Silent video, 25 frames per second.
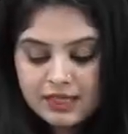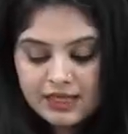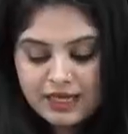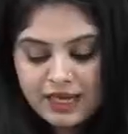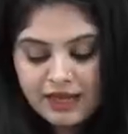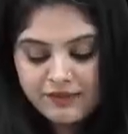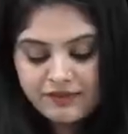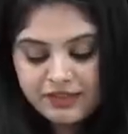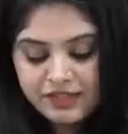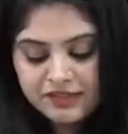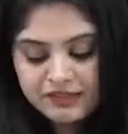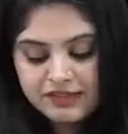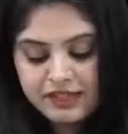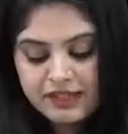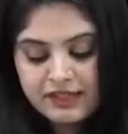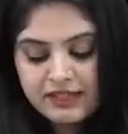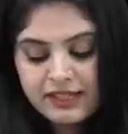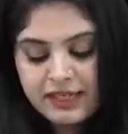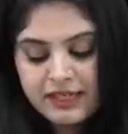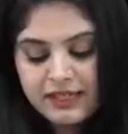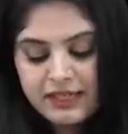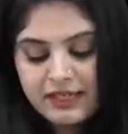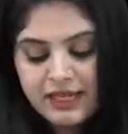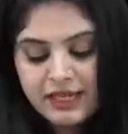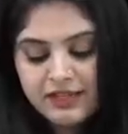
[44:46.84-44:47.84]
Having said
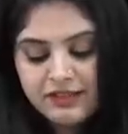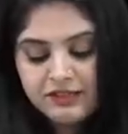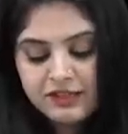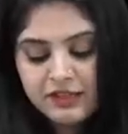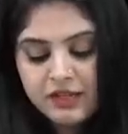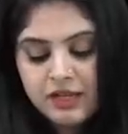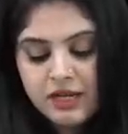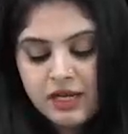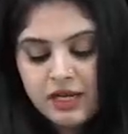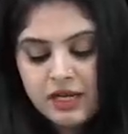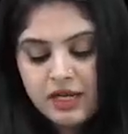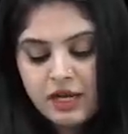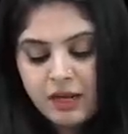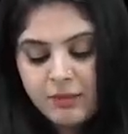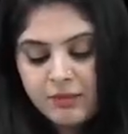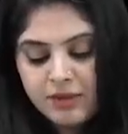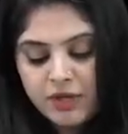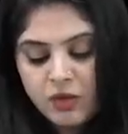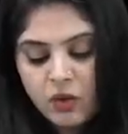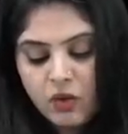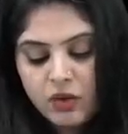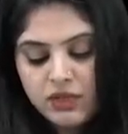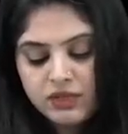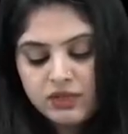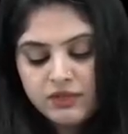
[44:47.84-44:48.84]
that, guys,
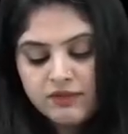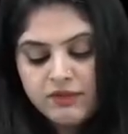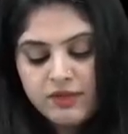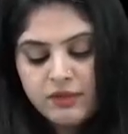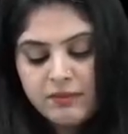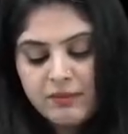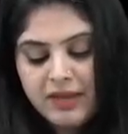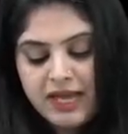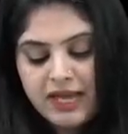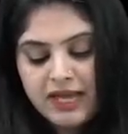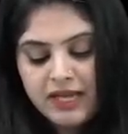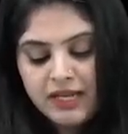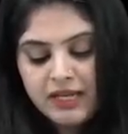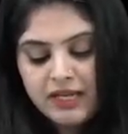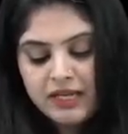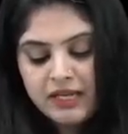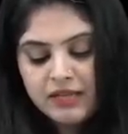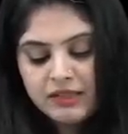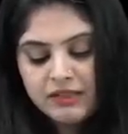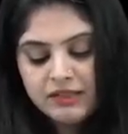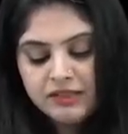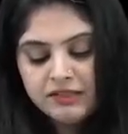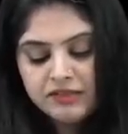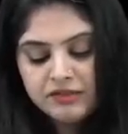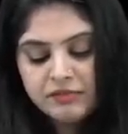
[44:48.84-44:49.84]
coming all the way back,
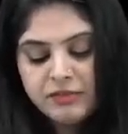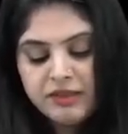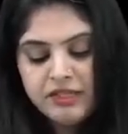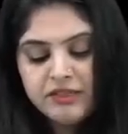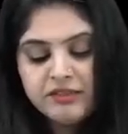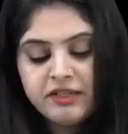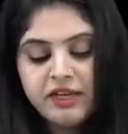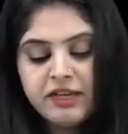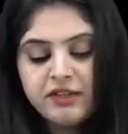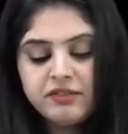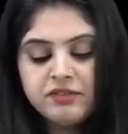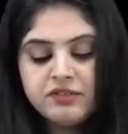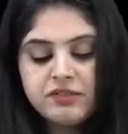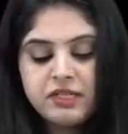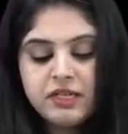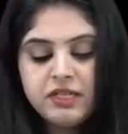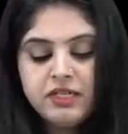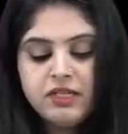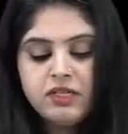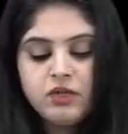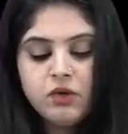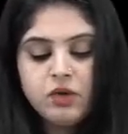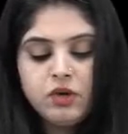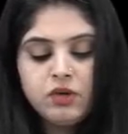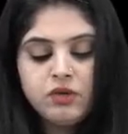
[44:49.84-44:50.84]
this means I have
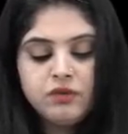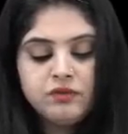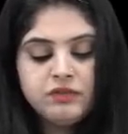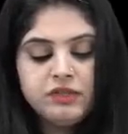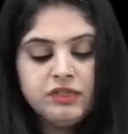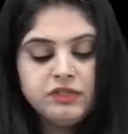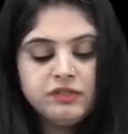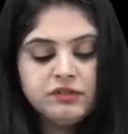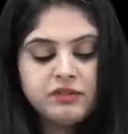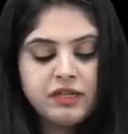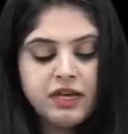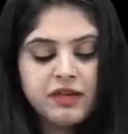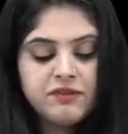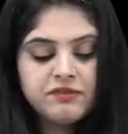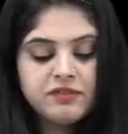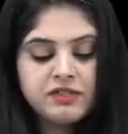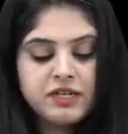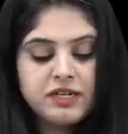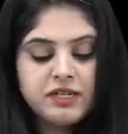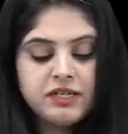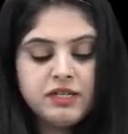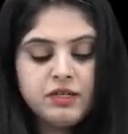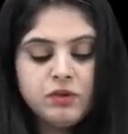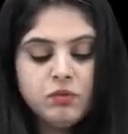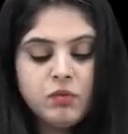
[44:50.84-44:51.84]
studied all of these. I have
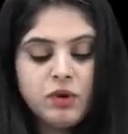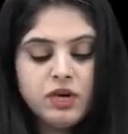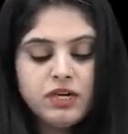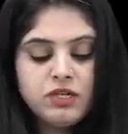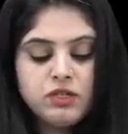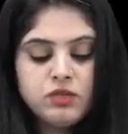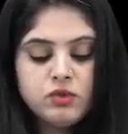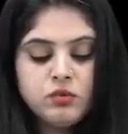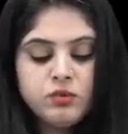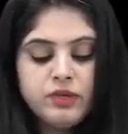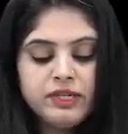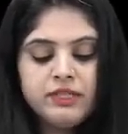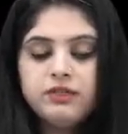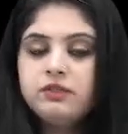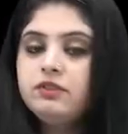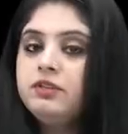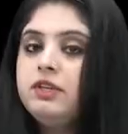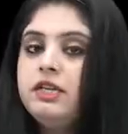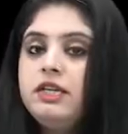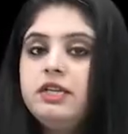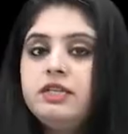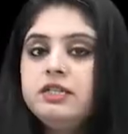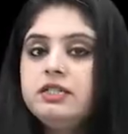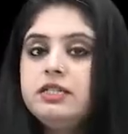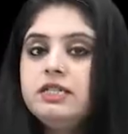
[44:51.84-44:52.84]
studied 1, 2 and
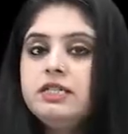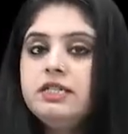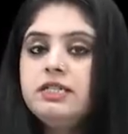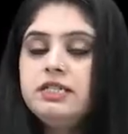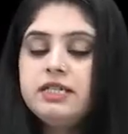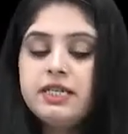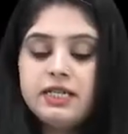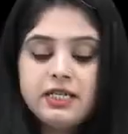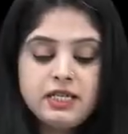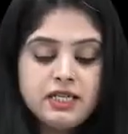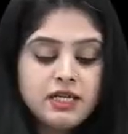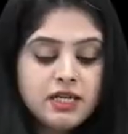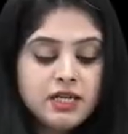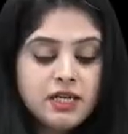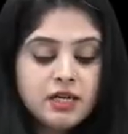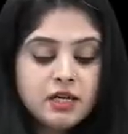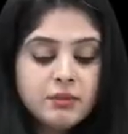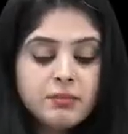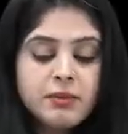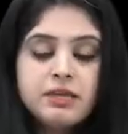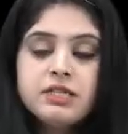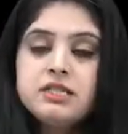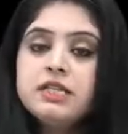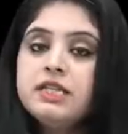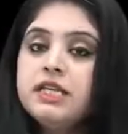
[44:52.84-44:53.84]
3 in detail.
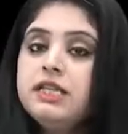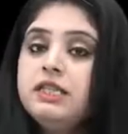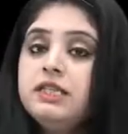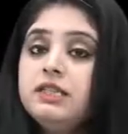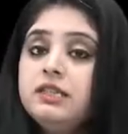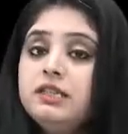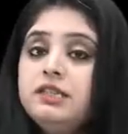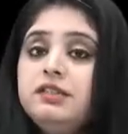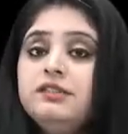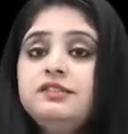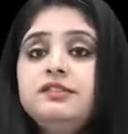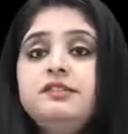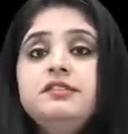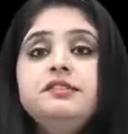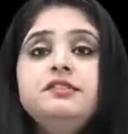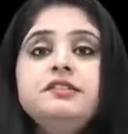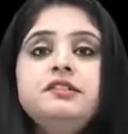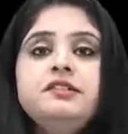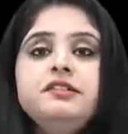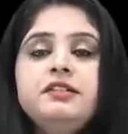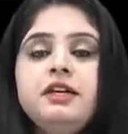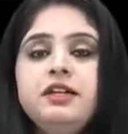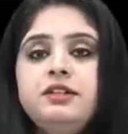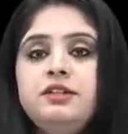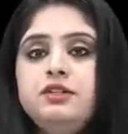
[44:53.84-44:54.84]
But in this
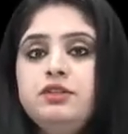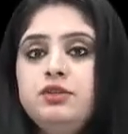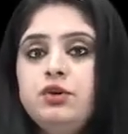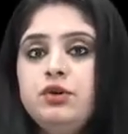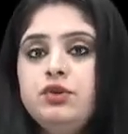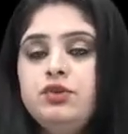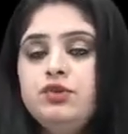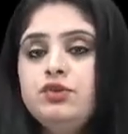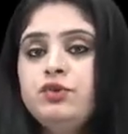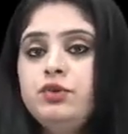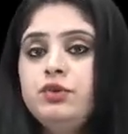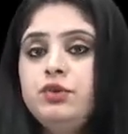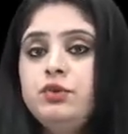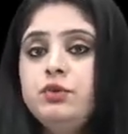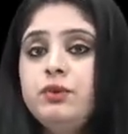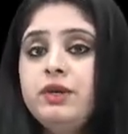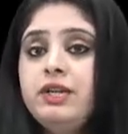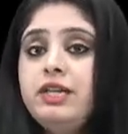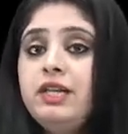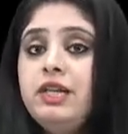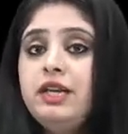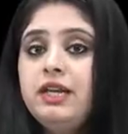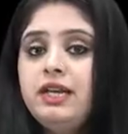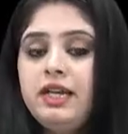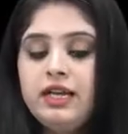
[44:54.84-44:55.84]
disease, I did not show you
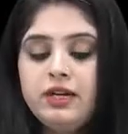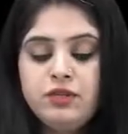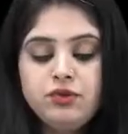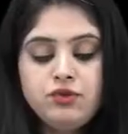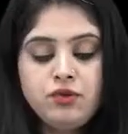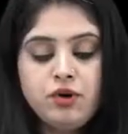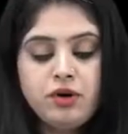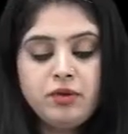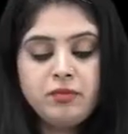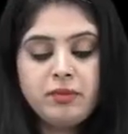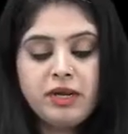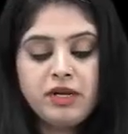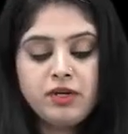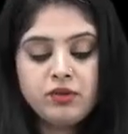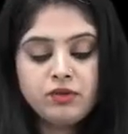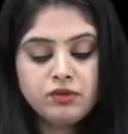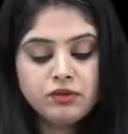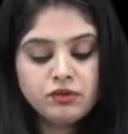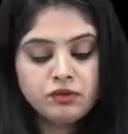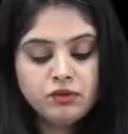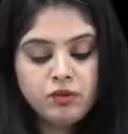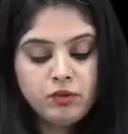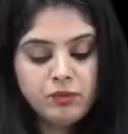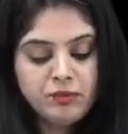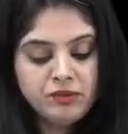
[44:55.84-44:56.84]
any electron
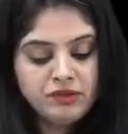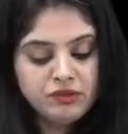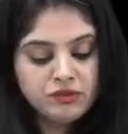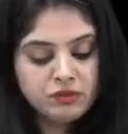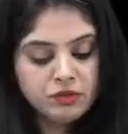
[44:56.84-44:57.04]
microscopy.